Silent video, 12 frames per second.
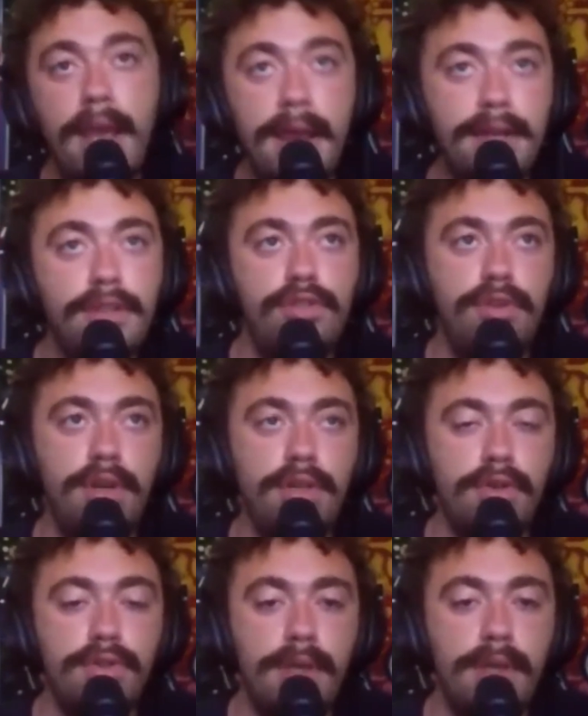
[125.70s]
to strangers.
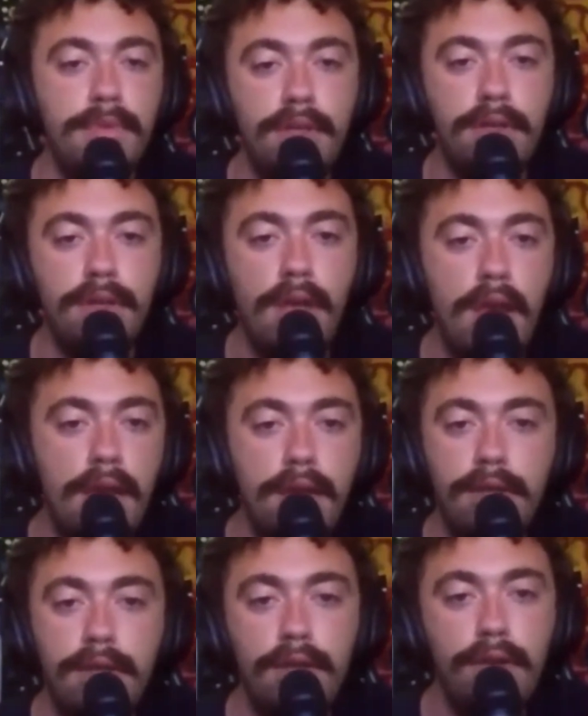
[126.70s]
I'm gonna, mm-hmm. you
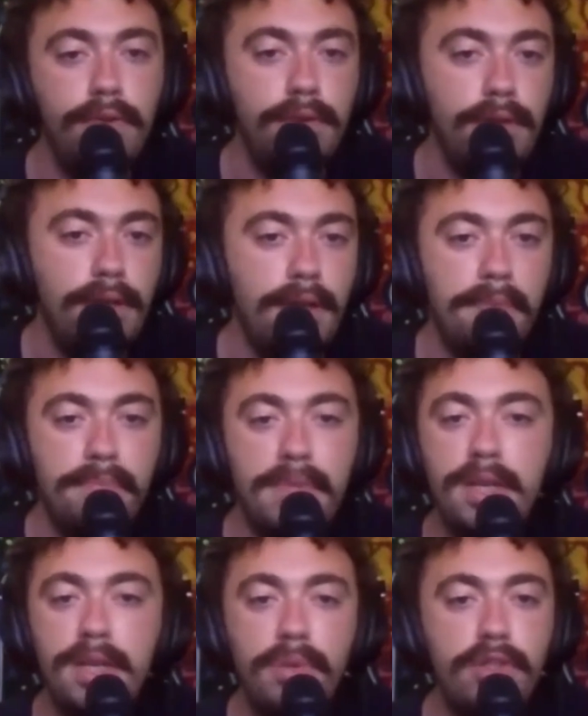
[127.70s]
know, meet a
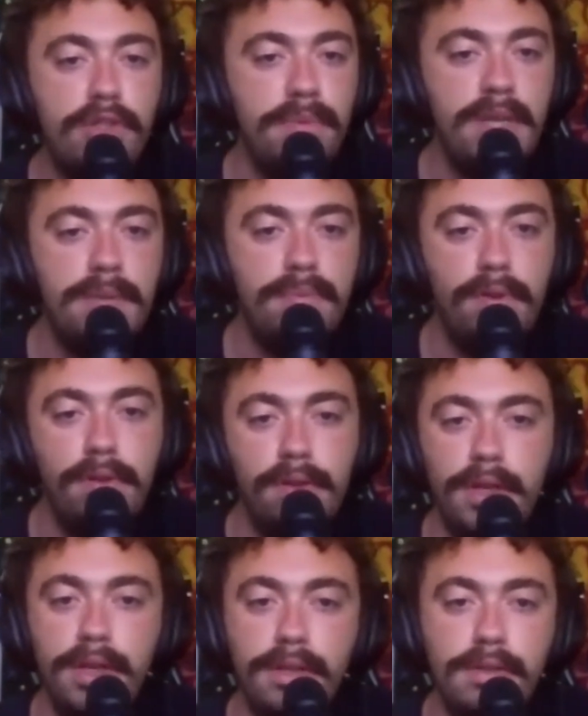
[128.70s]
bunch of people
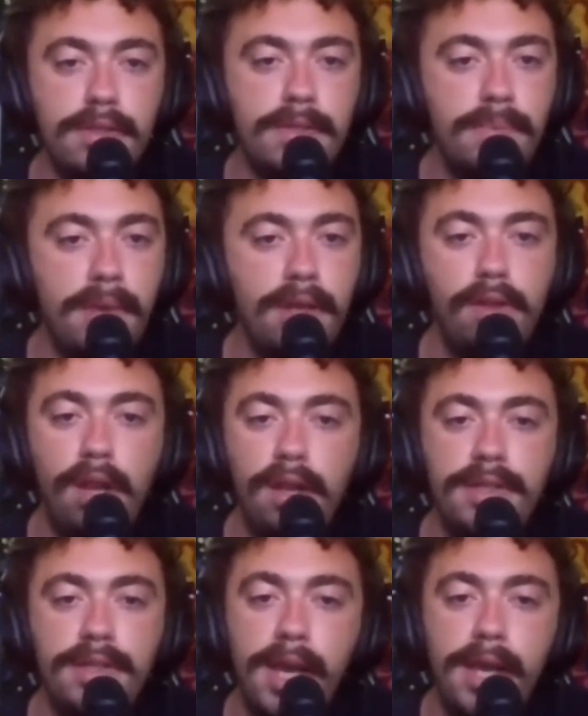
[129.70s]
and spend mm-hmm. a lot of
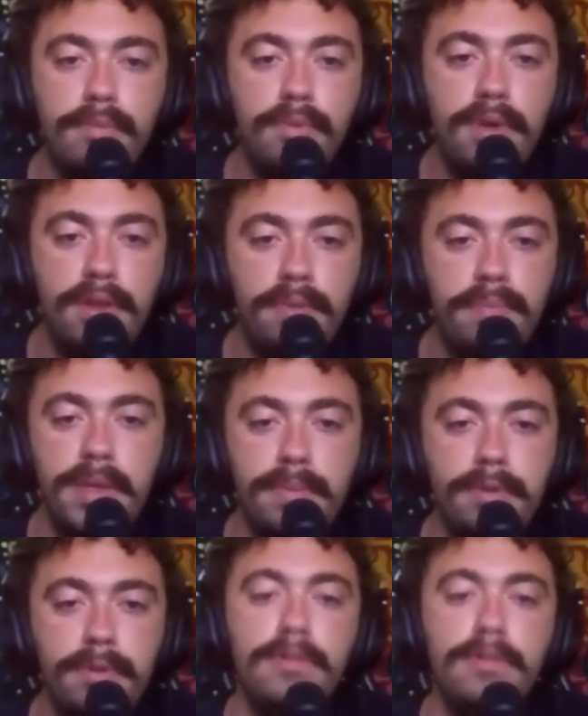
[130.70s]
time with people.